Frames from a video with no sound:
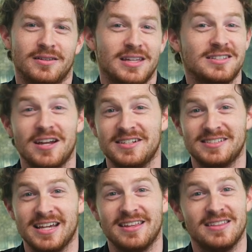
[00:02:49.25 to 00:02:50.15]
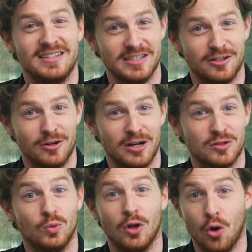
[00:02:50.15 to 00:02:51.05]
That's not to say that these
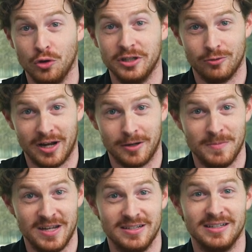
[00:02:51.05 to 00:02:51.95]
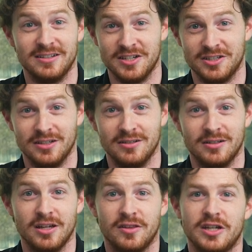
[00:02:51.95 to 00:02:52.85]
integrators will only recommend
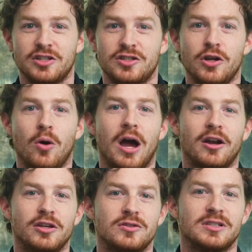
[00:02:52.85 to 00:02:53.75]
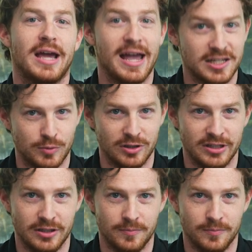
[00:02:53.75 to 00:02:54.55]
Ignition, they just know how to use it expertly.